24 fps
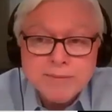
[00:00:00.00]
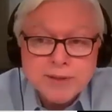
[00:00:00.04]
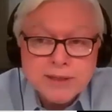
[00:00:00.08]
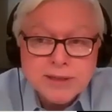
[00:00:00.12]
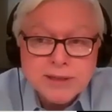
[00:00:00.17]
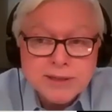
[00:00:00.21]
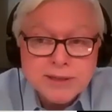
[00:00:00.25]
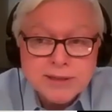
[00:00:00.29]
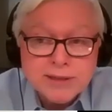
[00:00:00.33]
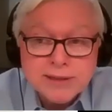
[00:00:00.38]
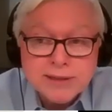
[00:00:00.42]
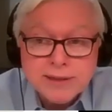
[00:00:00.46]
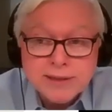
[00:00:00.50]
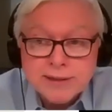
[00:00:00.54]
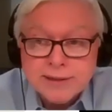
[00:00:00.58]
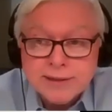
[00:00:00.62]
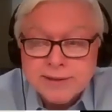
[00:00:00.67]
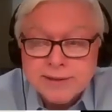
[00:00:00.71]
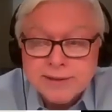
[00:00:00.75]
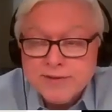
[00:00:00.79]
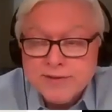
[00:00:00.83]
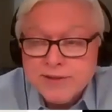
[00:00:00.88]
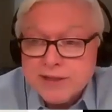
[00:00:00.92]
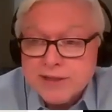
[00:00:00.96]
it's
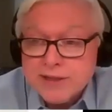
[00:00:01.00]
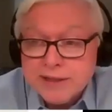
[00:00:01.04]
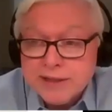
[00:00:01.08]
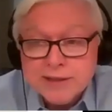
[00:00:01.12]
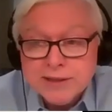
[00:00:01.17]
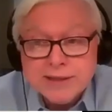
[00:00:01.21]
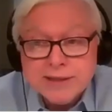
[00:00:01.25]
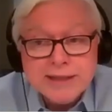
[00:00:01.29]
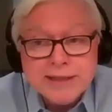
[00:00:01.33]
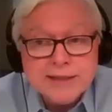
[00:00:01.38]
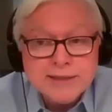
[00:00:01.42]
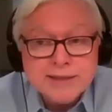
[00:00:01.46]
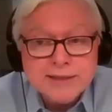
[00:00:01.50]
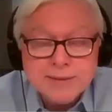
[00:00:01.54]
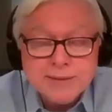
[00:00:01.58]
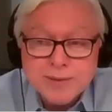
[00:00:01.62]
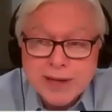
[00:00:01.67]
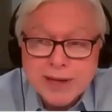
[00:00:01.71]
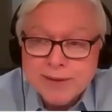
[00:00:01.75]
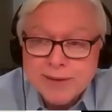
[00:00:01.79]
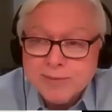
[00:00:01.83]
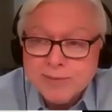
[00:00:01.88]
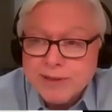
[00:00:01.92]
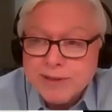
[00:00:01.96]
facilities,
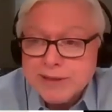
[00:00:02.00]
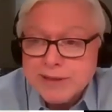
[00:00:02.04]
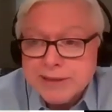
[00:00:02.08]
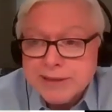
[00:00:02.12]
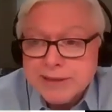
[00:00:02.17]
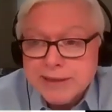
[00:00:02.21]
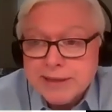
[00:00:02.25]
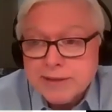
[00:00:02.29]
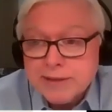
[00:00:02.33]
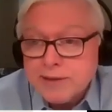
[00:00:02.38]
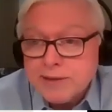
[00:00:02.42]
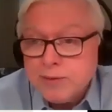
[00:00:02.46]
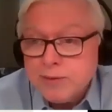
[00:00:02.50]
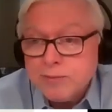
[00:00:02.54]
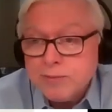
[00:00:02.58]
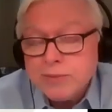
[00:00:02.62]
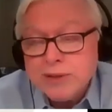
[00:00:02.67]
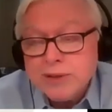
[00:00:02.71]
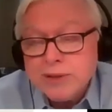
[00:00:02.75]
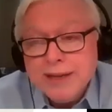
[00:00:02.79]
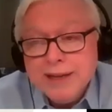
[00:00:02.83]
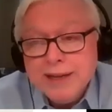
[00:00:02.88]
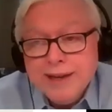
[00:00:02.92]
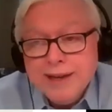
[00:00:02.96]
sometimes it's
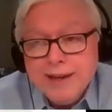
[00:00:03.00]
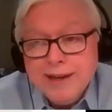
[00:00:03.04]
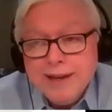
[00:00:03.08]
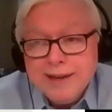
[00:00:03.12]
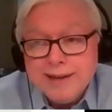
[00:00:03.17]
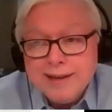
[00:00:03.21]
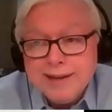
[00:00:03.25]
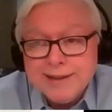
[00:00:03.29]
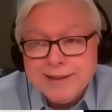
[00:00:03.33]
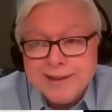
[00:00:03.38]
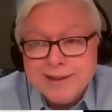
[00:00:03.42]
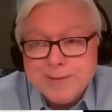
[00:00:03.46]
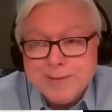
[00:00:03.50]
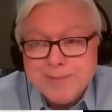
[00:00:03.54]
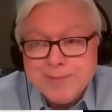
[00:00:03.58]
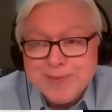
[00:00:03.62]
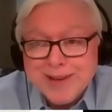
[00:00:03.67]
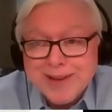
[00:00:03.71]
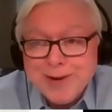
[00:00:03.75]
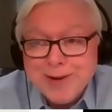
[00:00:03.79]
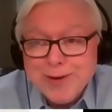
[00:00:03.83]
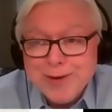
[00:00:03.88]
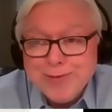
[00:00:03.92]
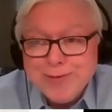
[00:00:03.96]
systems.
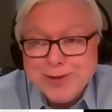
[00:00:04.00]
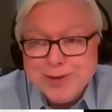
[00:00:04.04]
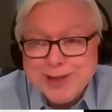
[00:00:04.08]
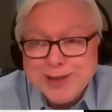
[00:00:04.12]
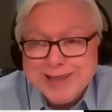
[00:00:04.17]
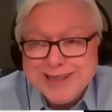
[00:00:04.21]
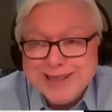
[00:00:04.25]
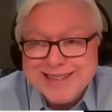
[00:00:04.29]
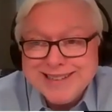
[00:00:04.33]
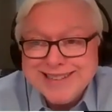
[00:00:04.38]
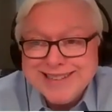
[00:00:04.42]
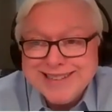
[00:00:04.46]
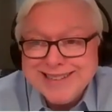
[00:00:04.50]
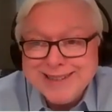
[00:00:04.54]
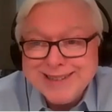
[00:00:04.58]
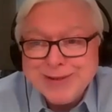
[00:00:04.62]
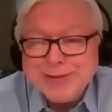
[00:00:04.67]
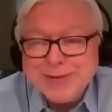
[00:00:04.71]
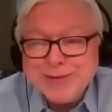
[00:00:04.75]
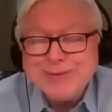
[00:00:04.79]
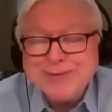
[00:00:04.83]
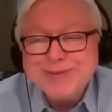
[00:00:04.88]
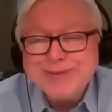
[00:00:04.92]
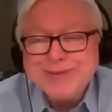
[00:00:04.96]
Hopefully,
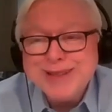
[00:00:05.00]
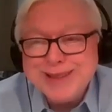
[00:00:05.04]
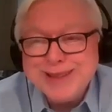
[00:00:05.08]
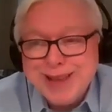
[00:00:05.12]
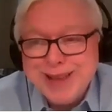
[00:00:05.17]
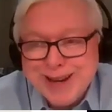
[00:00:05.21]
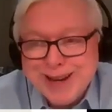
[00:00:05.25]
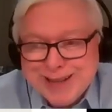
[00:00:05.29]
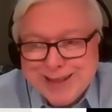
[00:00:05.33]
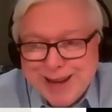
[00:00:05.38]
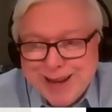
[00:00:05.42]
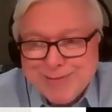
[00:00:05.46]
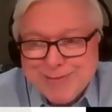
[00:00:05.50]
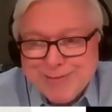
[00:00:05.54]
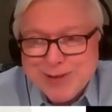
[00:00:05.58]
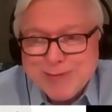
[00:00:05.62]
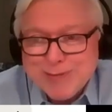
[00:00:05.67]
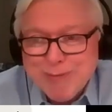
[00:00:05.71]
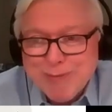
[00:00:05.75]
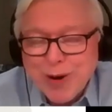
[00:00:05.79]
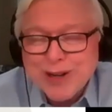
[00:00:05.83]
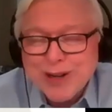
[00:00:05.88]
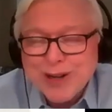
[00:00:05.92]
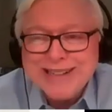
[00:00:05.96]
a lot of times it's
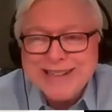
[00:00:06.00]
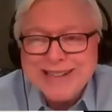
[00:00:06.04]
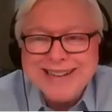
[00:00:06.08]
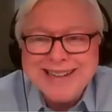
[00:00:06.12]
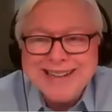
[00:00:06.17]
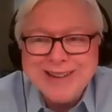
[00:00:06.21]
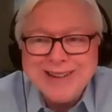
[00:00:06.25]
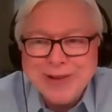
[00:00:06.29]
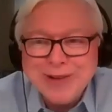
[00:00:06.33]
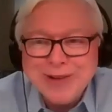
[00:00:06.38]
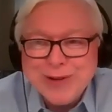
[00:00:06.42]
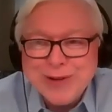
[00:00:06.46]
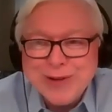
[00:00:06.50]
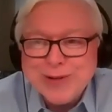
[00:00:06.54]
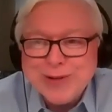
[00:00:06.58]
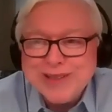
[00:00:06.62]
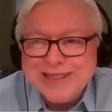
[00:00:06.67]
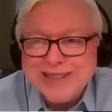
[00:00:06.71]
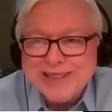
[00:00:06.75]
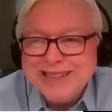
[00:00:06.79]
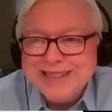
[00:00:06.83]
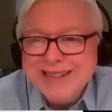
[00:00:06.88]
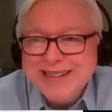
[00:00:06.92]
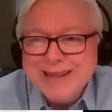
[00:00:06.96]
marketing, although
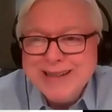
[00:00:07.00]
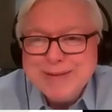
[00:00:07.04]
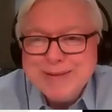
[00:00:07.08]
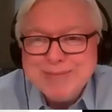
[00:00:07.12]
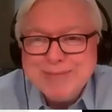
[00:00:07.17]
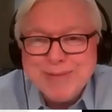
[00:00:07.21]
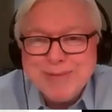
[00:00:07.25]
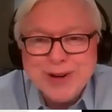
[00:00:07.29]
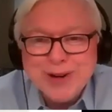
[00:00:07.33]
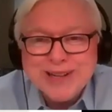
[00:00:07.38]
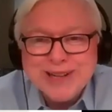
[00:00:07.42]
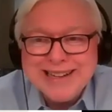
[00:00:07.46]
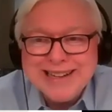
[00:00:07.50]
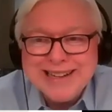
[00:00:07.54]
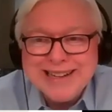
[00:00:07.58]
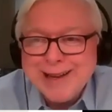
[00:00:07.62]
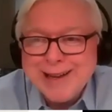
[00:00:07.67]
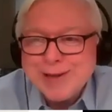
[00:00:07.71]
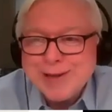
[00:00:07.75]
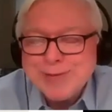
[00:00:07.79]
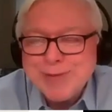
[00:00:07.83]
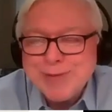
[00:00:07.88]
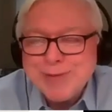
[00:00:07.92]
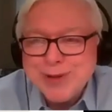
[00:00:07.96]
the marketing
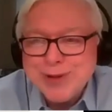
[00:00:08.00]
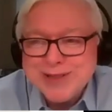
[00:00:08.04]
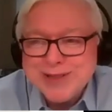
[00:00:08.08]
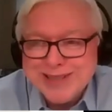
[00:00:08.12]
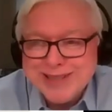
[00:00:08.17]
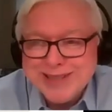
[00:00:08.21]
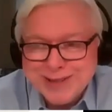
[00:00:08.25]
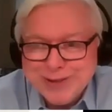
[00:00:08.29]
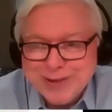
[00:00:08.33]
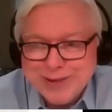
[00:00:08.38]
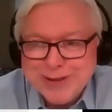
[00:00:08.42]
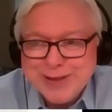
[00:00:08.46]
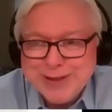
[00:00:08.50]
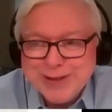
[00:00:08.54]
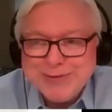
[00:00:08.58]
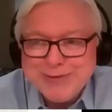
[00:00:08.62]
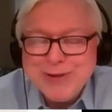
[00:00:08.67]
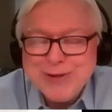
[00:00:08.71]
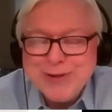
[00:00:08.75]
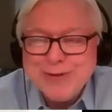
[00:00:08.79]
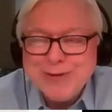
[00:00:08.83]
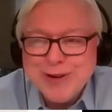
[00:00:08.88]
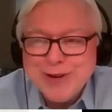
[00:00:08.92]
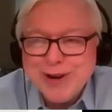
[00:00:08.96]
experts, including a
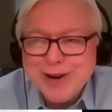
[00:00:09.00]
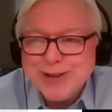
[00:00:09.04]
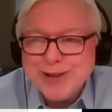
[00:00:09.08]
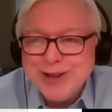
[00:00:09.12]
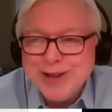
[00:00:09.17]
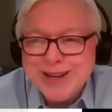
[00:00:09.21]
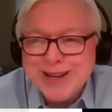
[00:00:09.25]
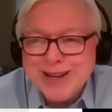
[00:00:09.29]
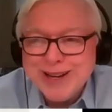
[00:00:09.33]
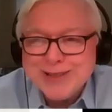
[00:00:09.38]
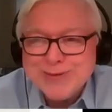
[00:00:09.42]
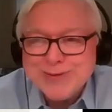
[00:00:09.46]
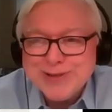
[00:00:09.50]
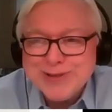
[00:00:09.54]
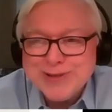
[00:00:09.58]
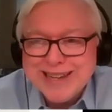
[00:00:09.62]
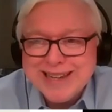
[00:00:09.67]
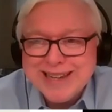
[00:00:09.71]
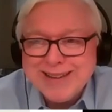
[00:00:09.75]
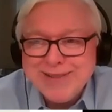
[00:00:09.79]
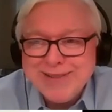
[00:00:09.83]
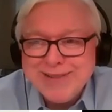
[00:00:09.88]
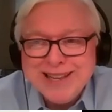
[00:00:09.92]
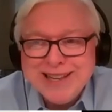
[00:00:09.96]
few of our clients, would
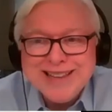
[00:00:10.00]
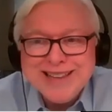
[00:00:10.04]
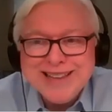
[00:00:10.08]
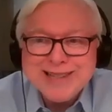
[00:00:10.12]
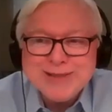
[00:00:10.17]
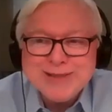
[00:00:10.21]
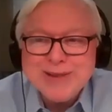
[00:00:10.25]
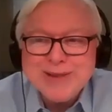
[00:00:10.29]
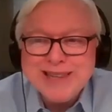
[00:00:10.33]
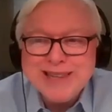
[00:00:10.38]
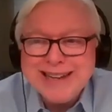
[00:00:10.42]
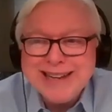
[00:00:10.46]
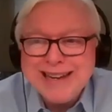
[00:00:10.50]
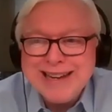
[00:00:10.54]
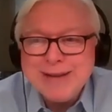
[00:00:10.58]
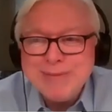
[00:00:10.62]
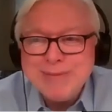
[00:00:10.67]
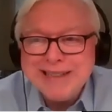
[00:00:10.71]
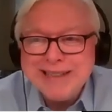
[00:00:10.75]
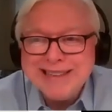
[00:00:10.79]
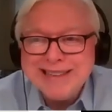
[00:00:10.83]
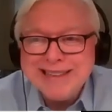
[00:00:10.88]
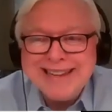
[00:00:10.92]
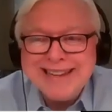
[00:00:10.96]
say, well, that's when they need to
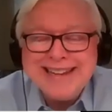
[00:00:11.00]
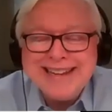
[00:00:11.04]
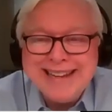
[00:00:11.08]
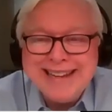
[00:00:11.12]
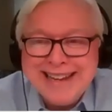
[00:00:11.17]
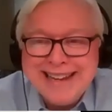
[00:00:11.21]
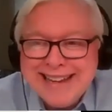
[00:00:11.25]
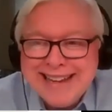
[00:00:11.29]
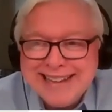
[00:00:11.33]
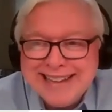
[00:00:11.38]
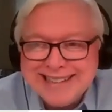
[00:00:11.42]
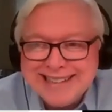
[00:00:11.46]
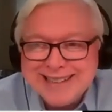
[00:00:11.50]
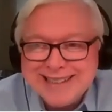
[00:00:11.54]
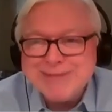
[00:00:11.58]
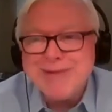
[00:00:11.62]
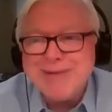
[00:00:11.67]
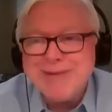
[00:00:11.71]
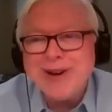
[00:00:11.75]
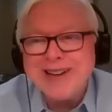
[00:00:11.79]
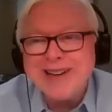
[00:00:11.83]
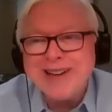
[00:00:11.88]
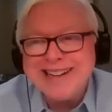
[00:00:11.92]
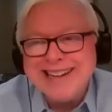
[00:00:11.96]
be leaning in to
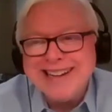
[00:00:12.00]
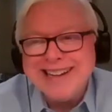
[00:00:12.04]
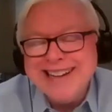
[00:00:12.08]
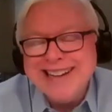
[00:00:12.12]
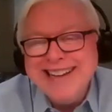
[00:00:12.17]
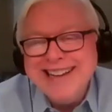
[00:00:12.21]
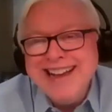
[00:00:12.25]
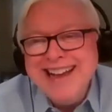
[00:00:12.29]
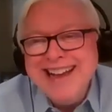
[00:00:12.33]
marketing.